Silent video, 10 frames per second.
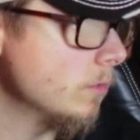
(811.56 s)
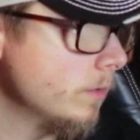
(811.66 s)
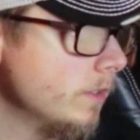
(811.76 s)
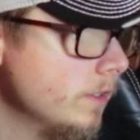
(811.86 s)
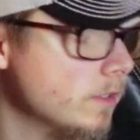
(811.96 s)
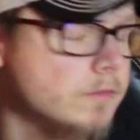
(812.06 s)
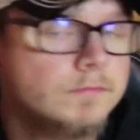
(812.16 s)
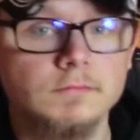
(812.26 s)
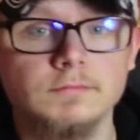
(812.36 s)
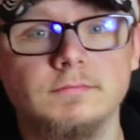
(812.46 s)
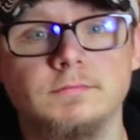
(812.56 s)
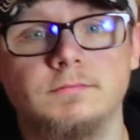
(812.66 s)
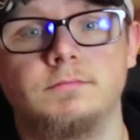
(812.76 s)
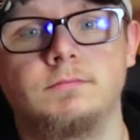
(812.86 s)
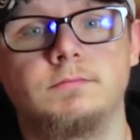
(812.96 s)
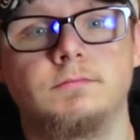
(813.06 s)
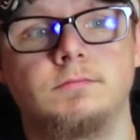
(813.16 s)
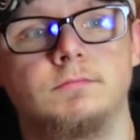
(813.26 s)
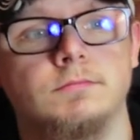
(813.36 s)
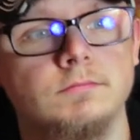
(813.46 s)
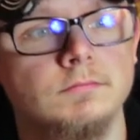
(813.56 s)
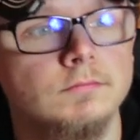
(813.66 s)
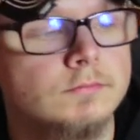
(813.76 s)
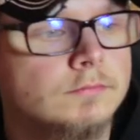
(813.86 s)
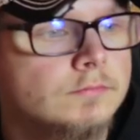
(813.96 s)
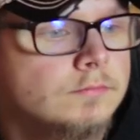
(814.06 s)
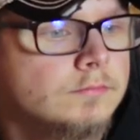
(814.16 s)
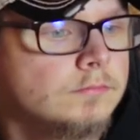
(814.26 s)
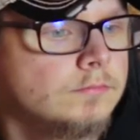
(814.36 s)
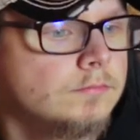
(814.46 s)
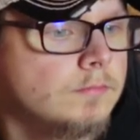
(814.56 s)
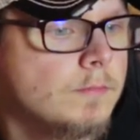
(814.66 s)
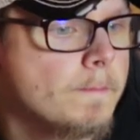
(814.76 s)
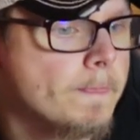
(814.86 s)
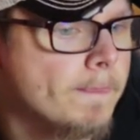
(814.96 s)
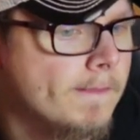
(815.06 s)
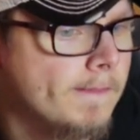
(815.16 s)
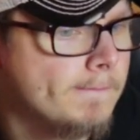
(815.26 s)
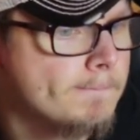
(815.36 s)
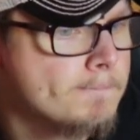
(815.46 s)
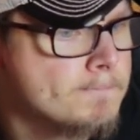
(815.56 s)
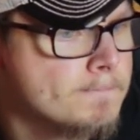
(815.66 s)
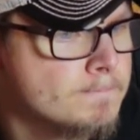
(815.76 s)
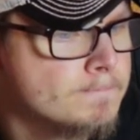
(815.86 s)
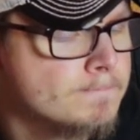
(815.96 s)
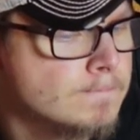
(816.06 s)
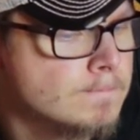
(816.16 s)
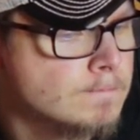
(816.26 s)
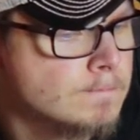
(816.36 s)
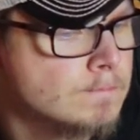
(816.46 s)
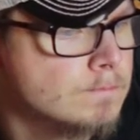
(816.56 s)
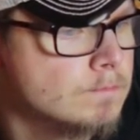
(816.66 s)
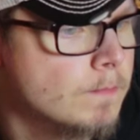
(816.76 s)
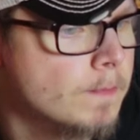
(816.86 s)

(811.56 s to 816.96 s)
This person isn't speaking.